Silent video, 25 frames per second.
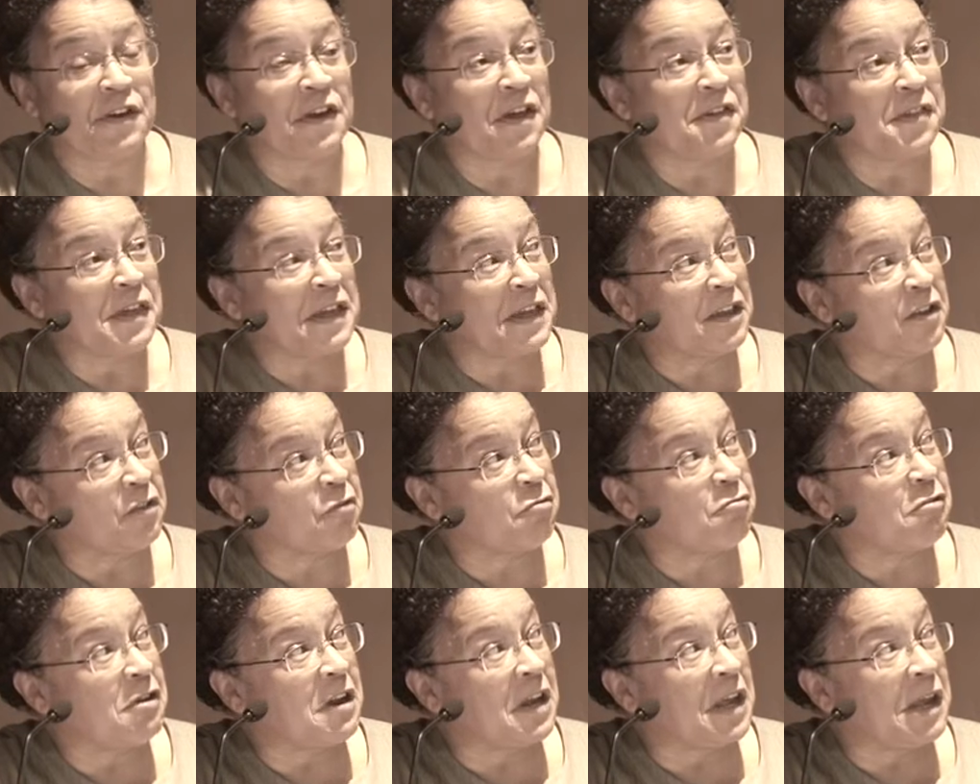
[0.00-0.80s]
And I think
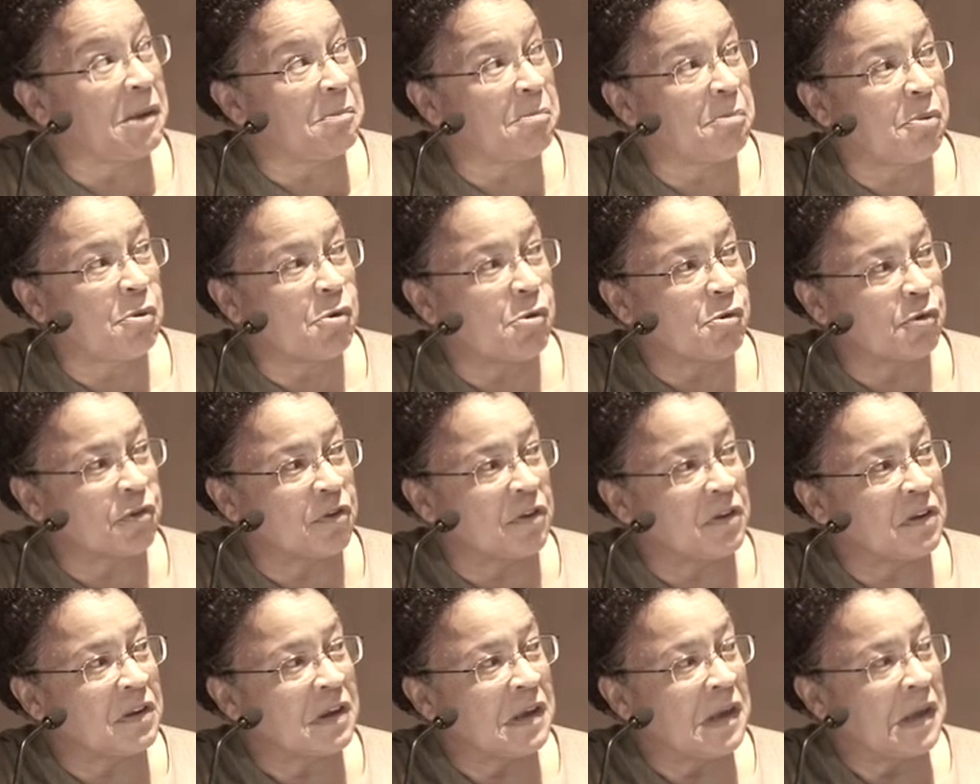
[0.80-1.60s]
it's really
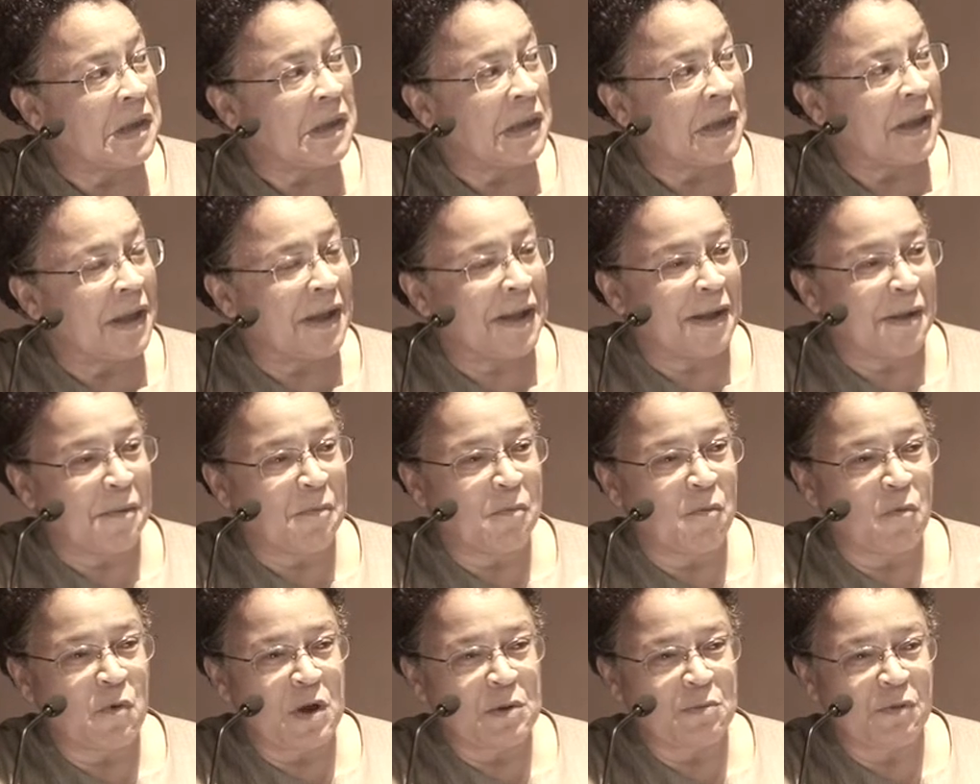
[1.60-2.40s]
important
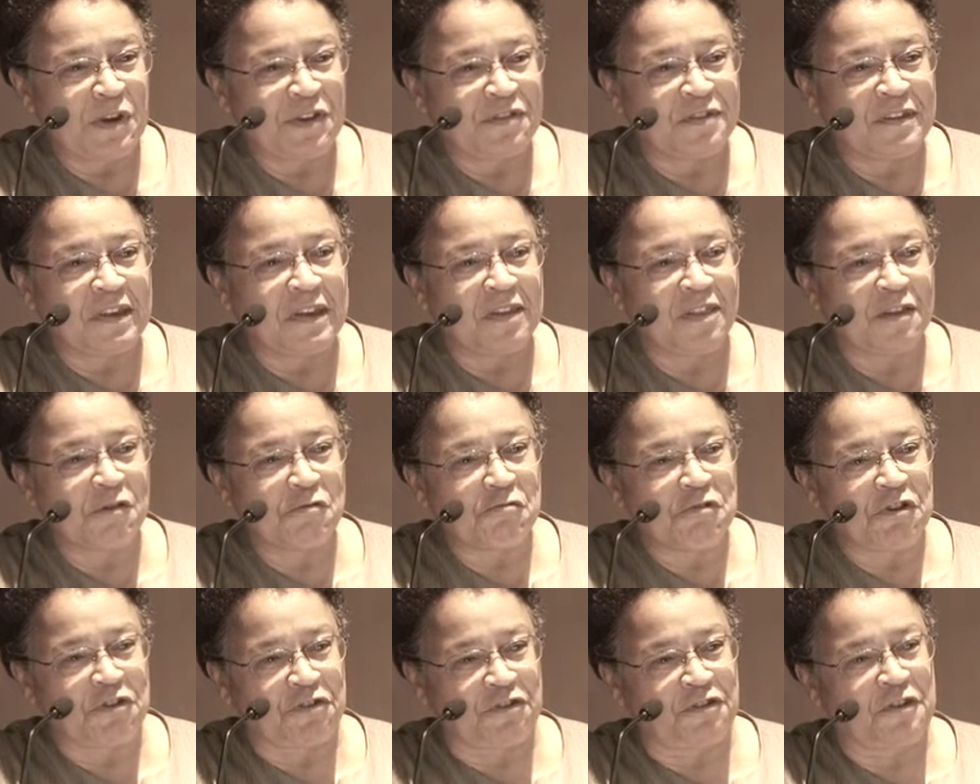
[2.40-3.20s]
um, when we see
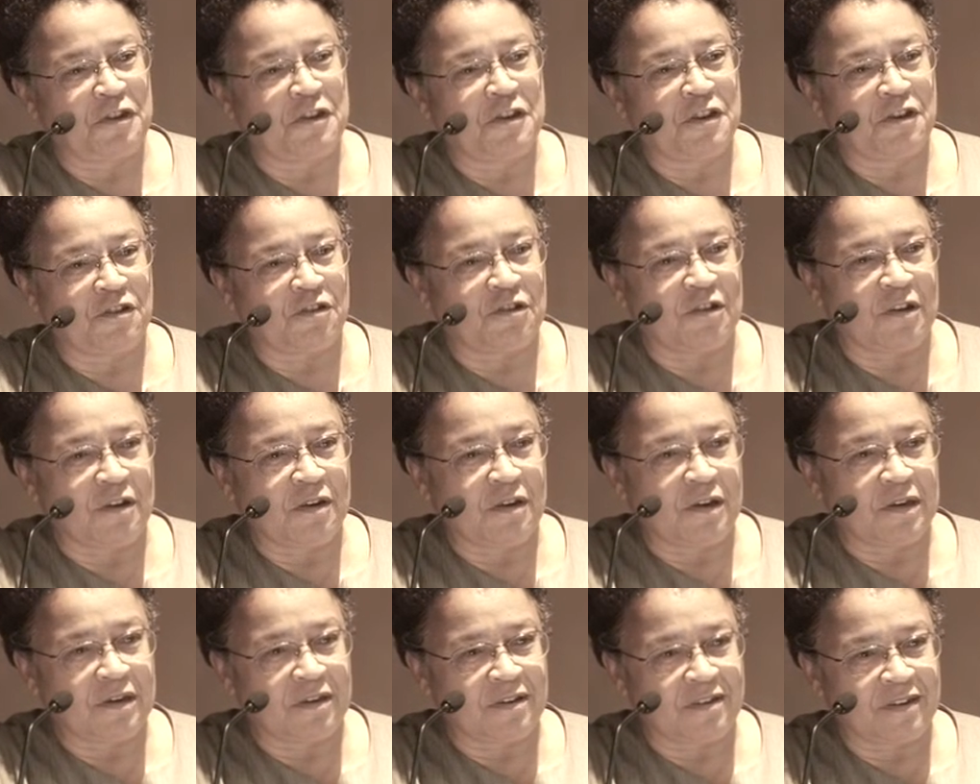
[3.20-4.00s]
that research
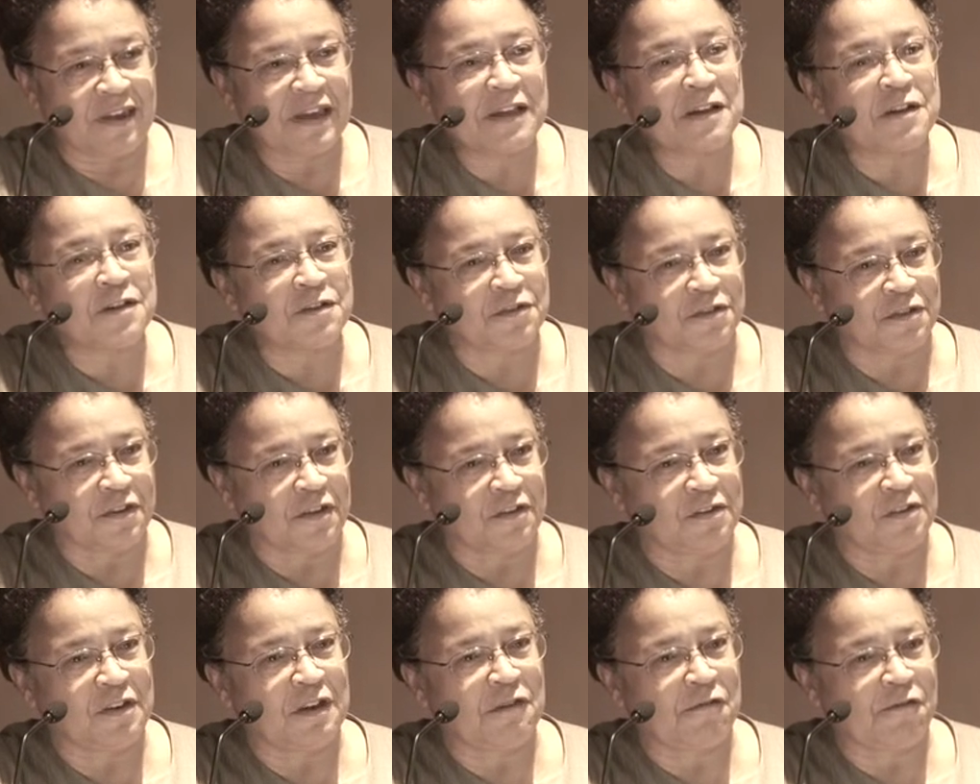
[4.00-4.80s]
tells
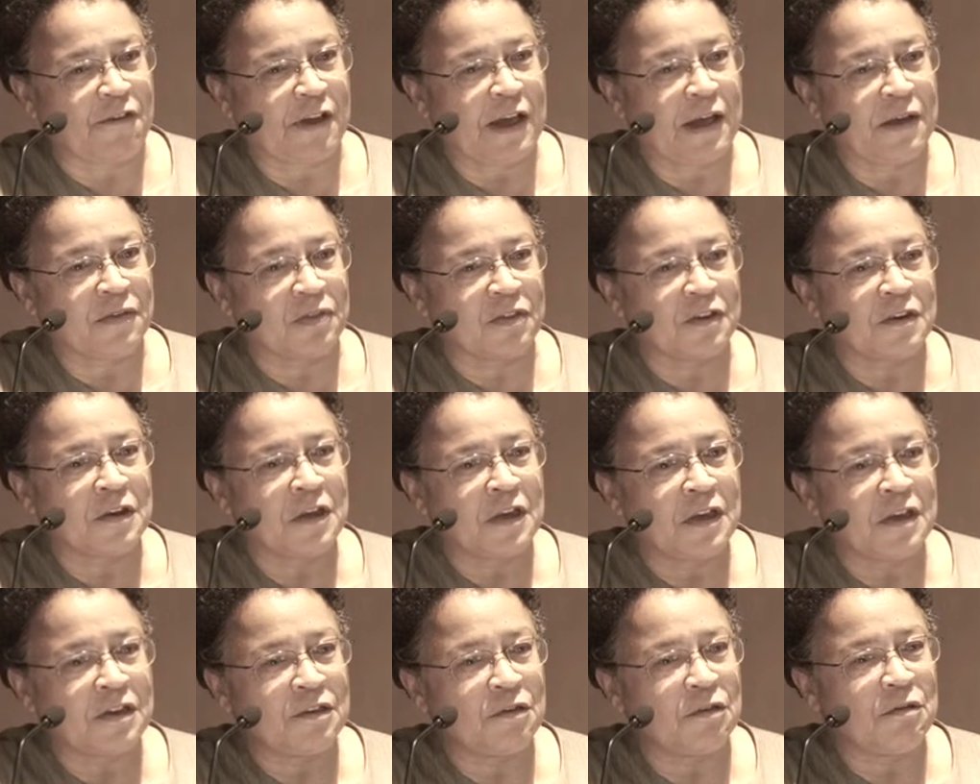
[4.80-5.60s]
us, in fact,
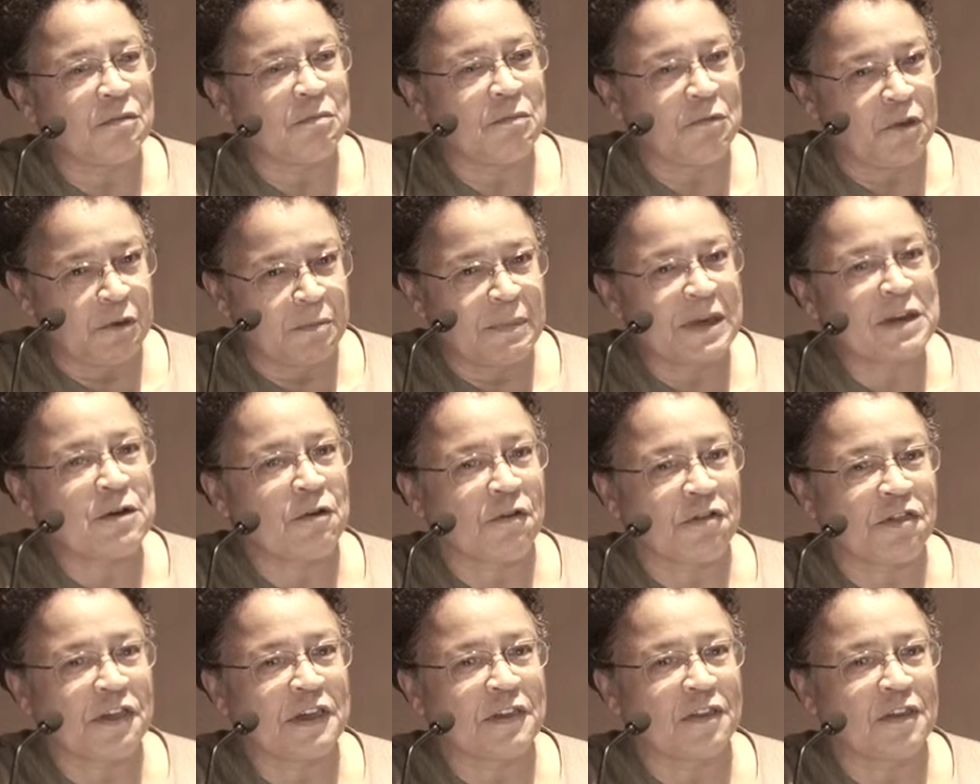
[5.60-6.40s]
that you, you may
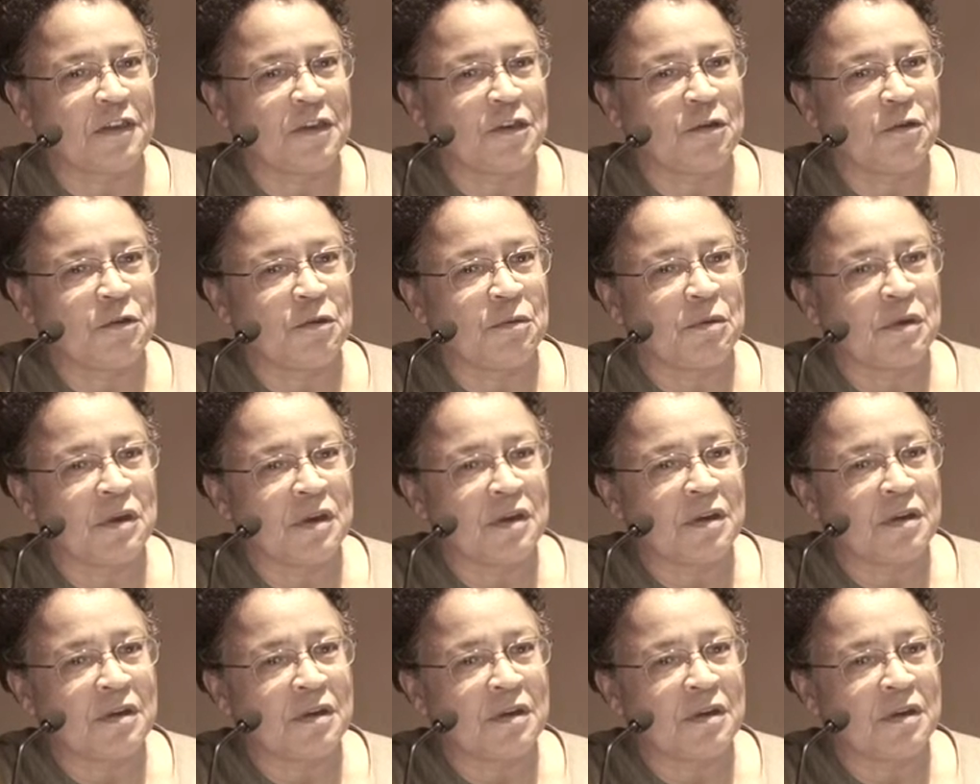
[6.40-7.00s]
not think that you